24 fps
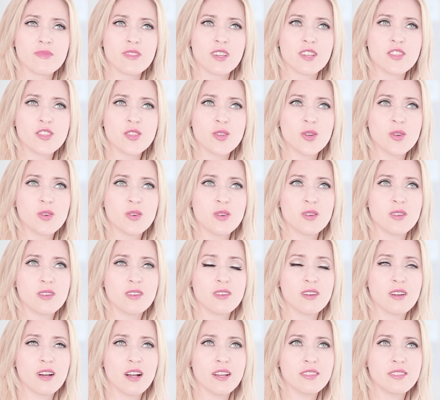So
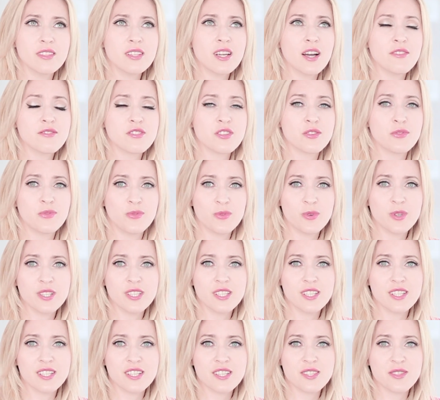I think after 4
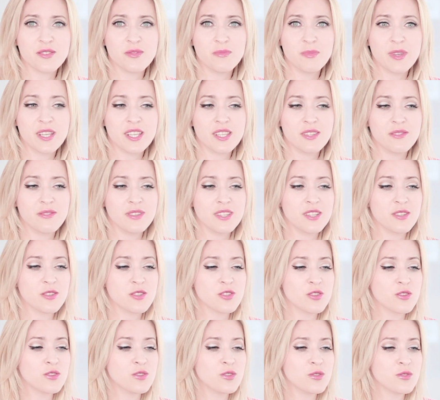years of making
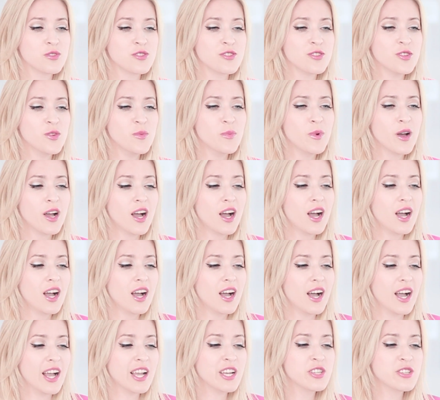videos on YouTube,
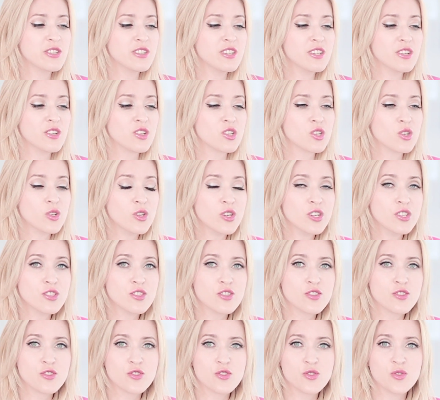I actually learned
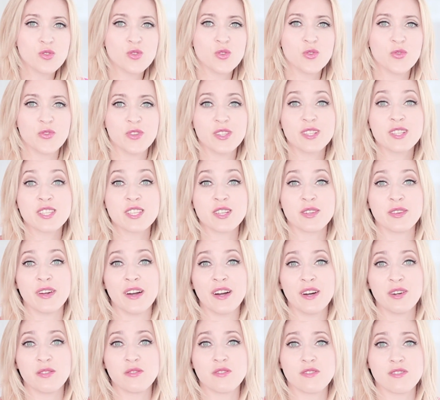to filter
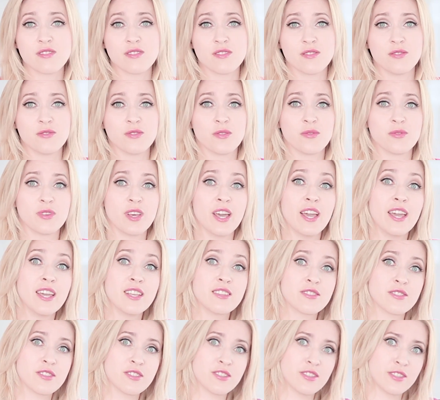out, you know, the
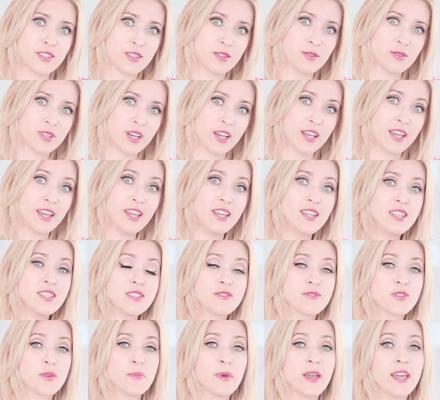haters that are gonna hate
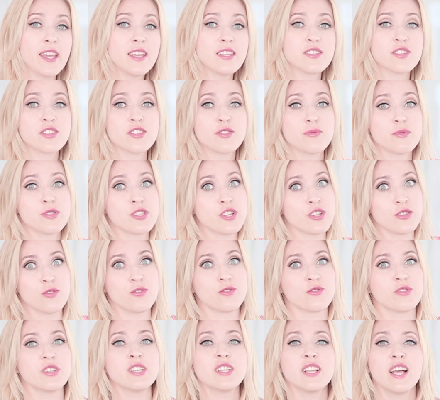from haters which are
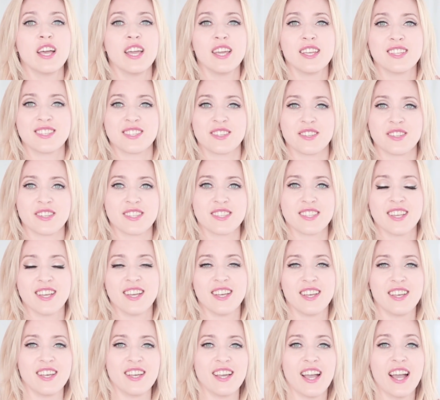not real haters,
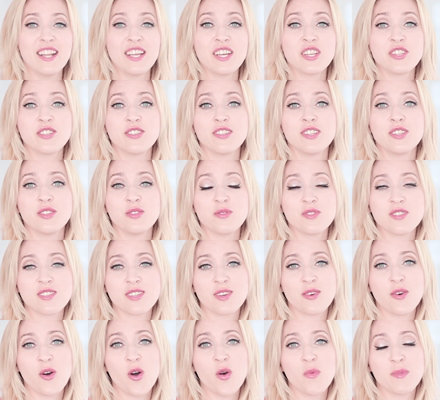and actually use the
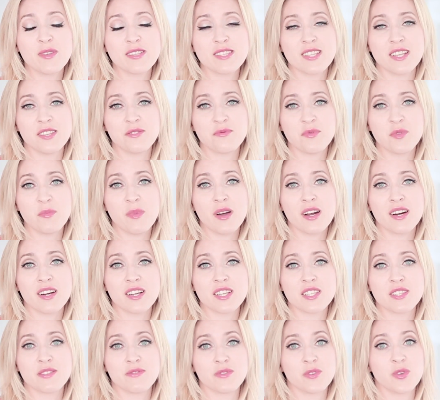comments and
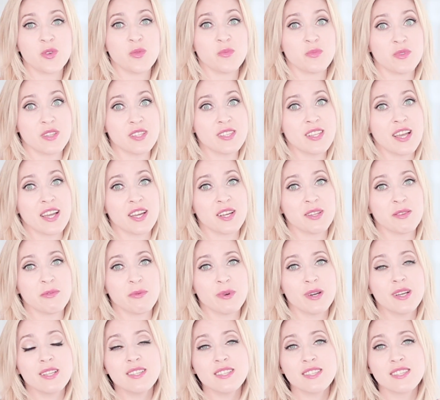remarks from the second
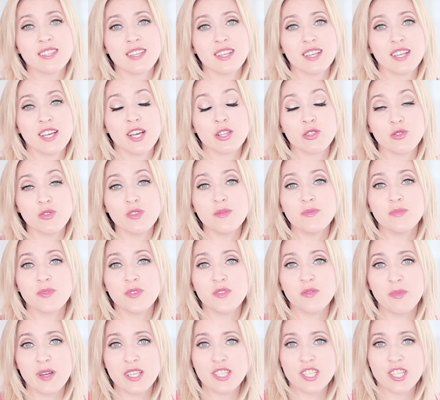ones to
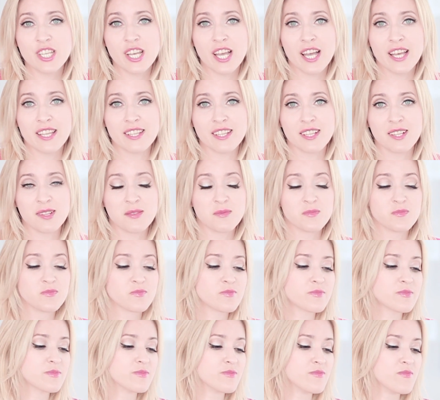improve my channel.
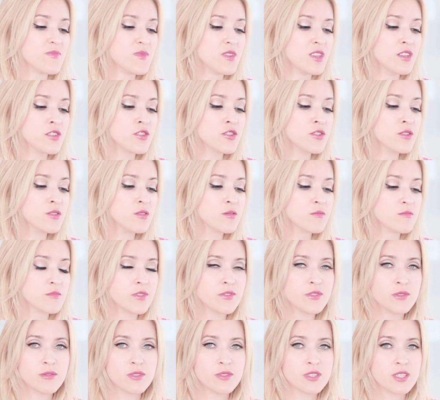So
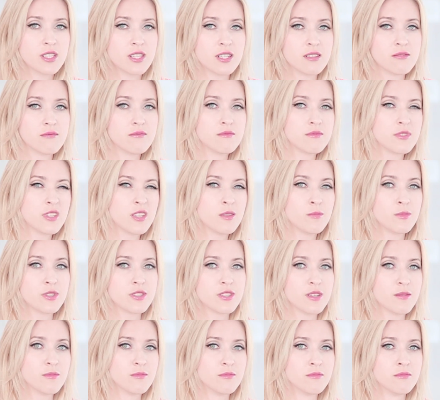if you wanna send me
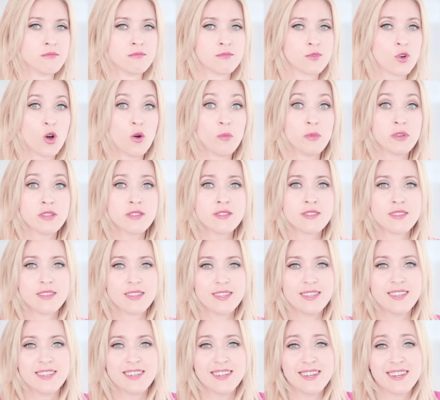some comments,
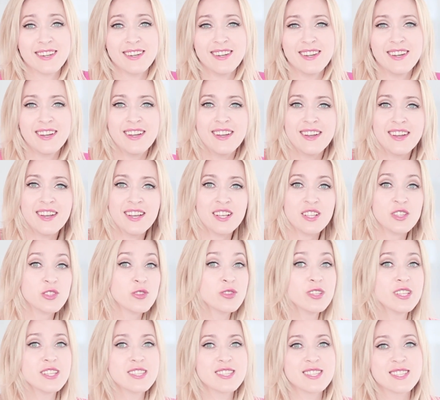
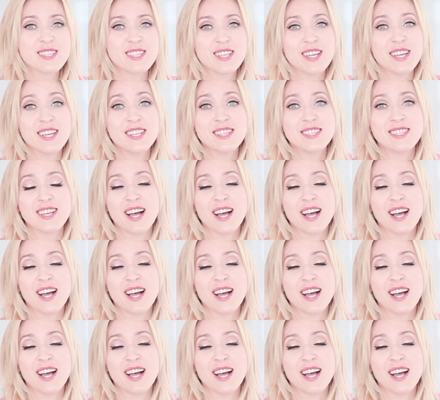don't hesitate.